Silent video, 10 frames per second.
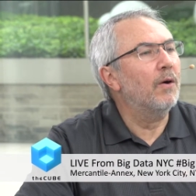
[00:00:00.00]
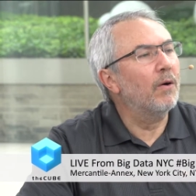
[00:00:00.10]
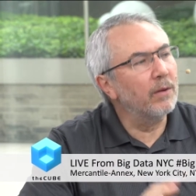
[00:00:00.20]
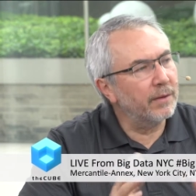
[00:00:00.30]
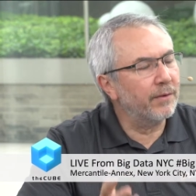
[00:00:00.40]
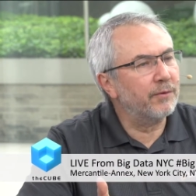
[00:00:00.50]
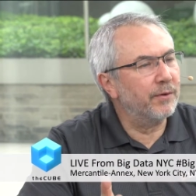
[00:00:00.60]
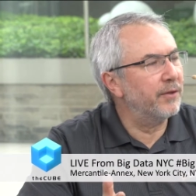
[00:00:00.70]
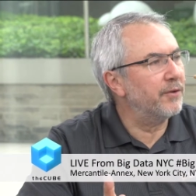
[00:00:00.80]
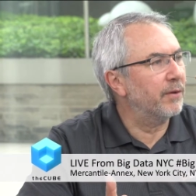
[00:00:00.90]
all of the
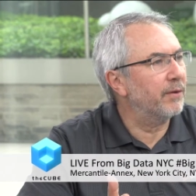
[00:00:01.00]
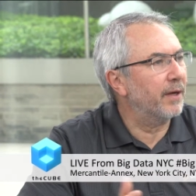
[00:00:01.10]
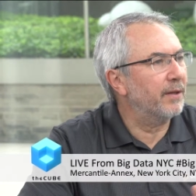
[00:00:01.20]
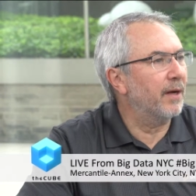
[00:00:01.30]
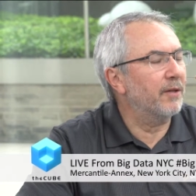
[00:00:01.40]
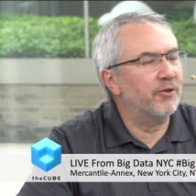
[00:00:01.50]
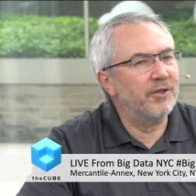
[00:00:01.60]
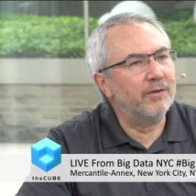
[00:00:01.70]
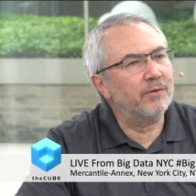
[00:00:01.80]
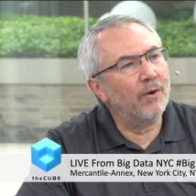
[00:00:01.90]
traditional
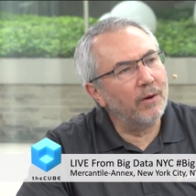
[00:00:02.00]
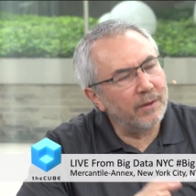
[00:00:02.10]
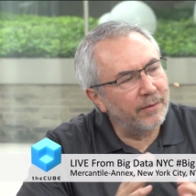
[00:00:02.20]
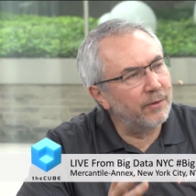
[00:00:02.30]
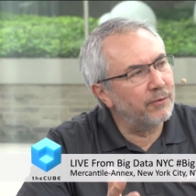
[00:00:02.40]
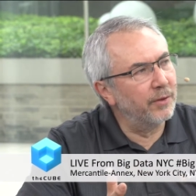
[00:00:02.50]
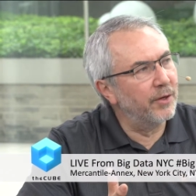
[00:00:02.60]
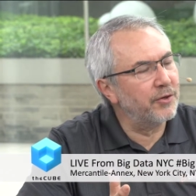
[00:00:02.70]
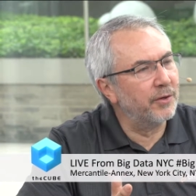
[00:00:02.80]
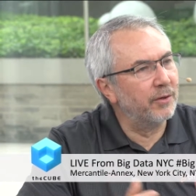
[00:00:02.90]
technologies, all of the
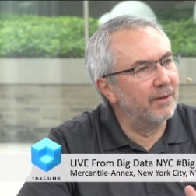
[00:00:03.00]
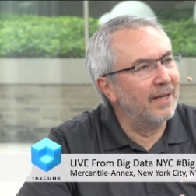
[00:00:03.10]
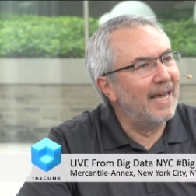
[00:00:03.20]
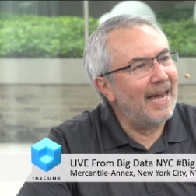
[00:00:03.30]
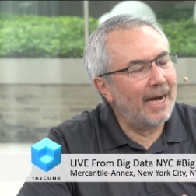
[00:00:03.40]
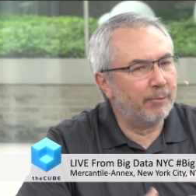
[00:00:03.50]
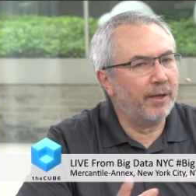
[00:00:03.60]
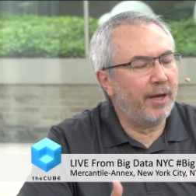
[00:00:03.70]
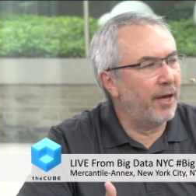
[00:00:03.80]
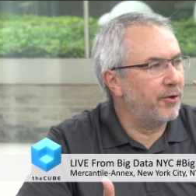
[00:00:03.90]
traditional
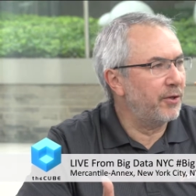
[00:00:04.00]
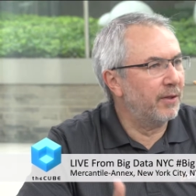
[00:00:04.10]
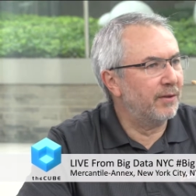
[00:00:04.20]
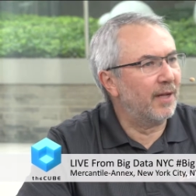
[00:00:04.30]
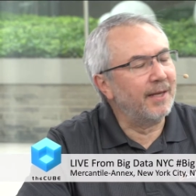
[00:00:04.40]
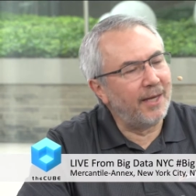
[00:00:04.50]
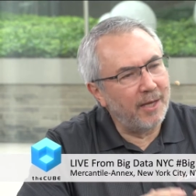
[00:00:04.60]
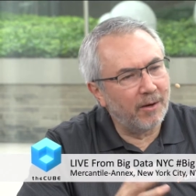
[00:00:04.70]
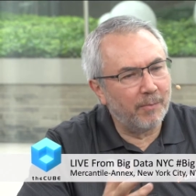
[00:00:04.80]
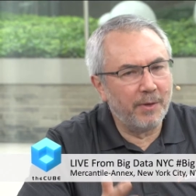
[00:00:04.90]
applications like
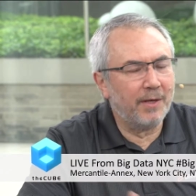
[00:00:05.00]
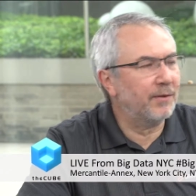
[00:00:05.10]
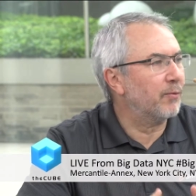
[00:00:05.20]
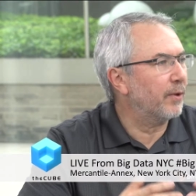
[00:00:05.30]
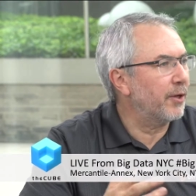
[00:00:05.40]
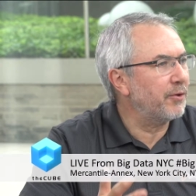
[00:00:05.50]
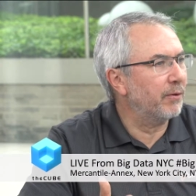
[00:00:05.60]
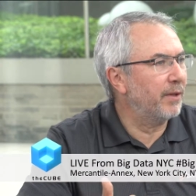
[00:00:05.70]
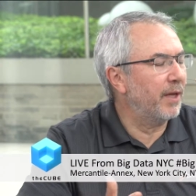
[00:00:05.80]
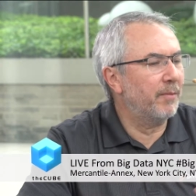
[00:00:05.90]
ERPs and
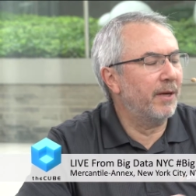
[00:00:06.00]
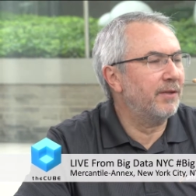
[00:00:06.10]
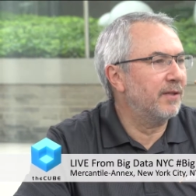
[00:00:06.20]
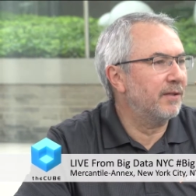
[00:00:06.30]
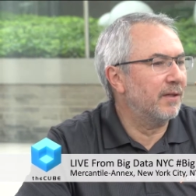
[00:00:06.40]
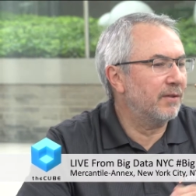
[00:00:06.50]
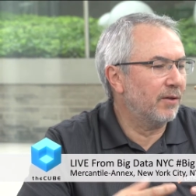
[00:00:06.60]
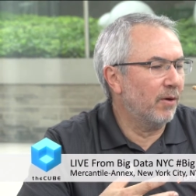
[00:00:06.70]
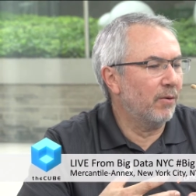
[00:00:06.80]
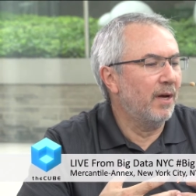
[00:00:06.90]
relational databases, and
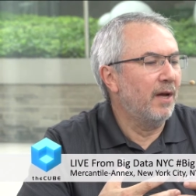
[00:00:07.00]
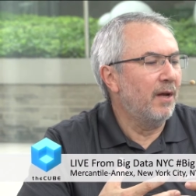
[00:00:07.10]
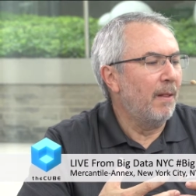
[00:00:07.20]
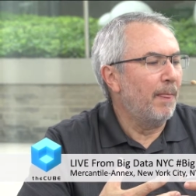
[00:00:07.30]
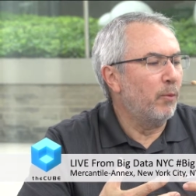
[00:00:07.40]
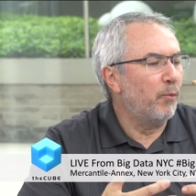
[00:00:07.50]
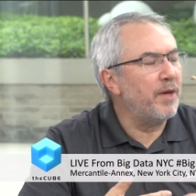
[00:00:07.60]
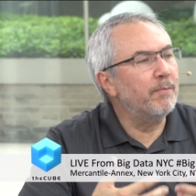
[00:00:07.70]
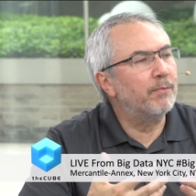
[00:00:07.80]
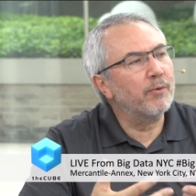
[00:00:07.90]
so
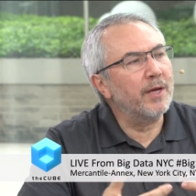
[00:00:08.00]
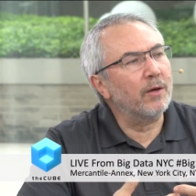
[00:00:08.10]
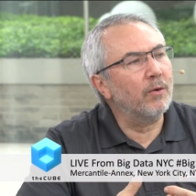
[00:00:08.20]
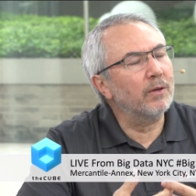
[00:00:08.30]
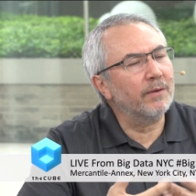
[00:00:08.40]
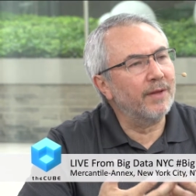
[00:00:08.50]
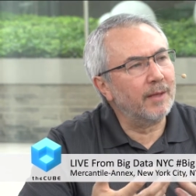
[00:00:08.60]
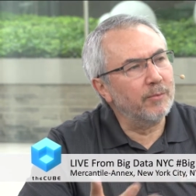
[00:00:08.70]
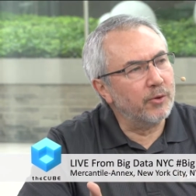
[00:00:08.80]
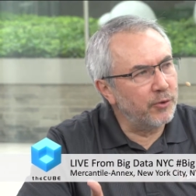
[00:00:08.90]
we bring all of
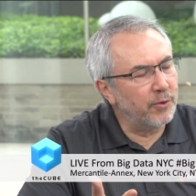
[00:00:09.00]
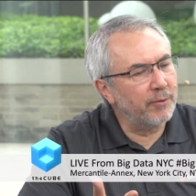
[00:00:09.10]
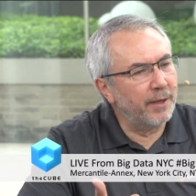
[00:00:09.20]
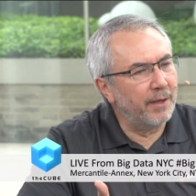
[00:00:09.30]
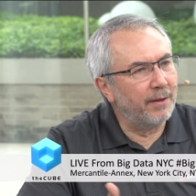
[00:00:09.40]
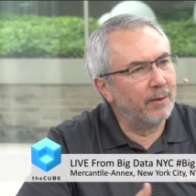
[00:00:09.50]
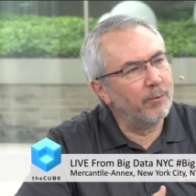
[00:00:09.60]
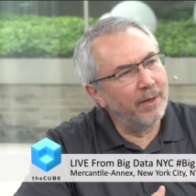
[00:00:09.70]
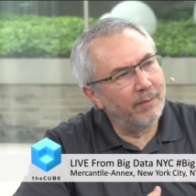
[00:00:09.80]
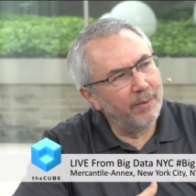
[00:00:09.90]
that maturity that
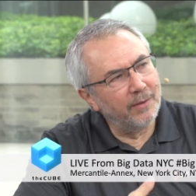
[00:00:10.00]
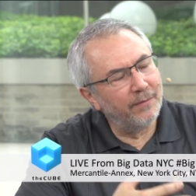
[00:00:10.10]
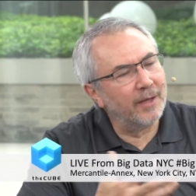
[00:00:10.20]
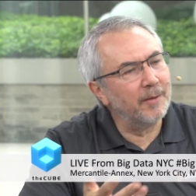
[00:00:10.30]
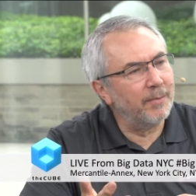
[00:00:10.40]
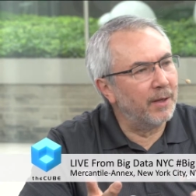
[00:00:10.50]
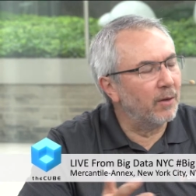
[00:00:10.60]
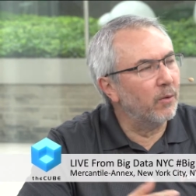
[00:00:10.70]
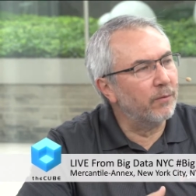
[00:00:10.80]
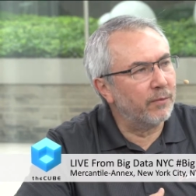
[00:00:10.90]
we have been developing
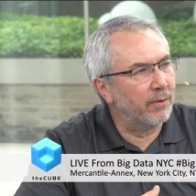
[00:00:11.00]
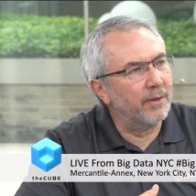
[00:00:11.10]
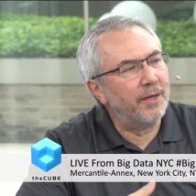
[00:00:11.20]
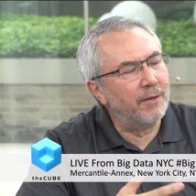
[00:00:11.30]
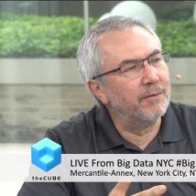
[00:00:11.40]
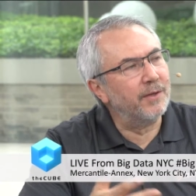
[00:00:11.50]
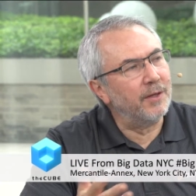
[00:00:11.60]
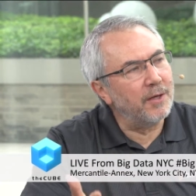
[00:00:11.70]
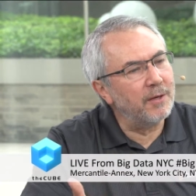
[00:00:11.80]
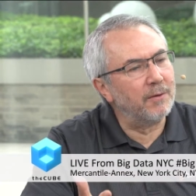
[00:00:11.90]
over years
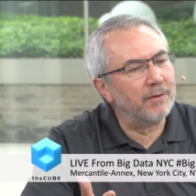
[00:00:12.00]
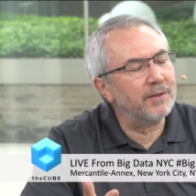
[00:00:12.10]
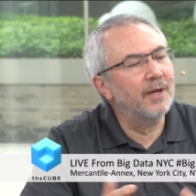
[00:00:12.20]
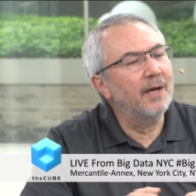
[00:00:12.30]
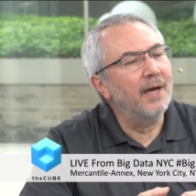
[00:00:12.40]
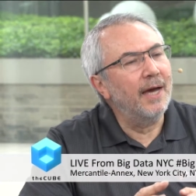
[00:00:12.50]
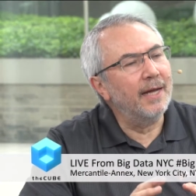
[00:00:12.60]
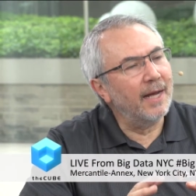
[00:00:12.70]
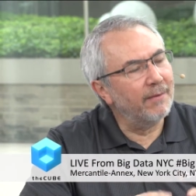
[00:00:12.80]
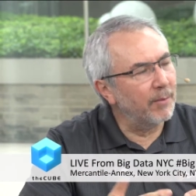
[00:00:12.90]
and years
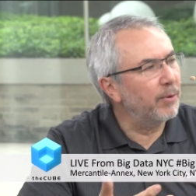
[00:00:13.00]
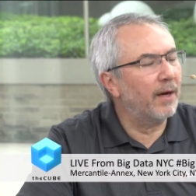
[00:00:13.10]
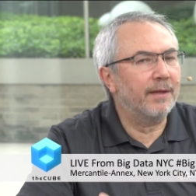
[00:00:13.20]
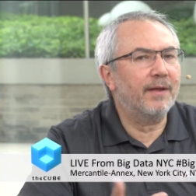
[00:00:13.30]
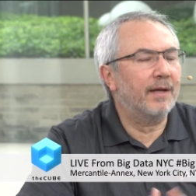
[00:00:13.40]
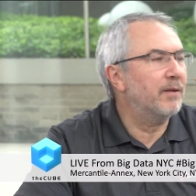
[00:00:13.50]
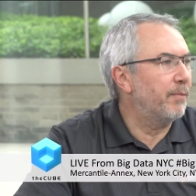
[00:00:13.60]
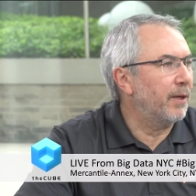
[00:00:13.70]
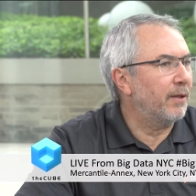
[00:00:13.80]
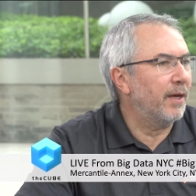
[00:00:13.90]
and have applied that to
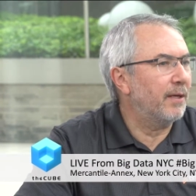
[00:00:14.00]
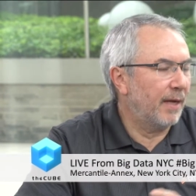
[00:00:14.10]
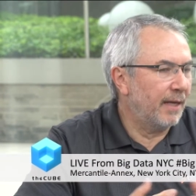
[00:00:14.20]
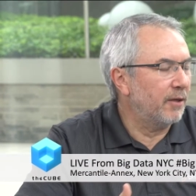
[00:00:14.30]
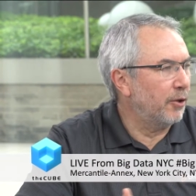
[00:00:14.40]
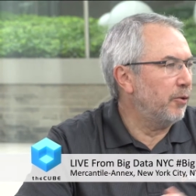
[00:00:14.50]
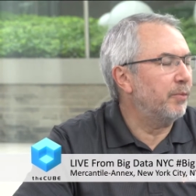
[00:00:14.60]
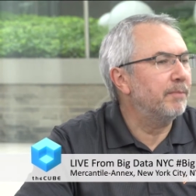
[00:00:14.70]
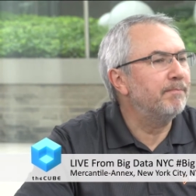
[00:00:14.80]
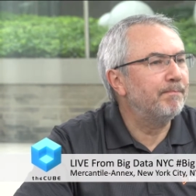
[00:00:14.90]
big data and Hadoop.
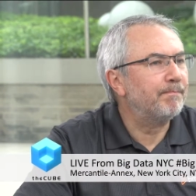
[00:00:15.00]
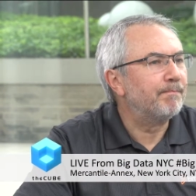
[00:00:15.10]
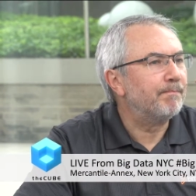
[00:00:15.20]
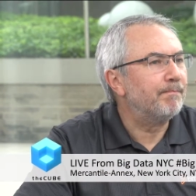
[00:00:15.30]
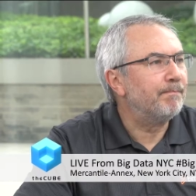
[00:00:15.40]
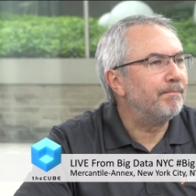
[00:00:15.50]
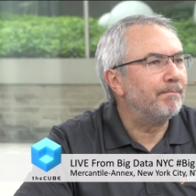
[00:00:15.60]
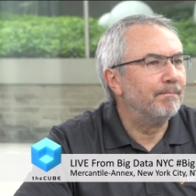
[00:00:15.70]
Okay,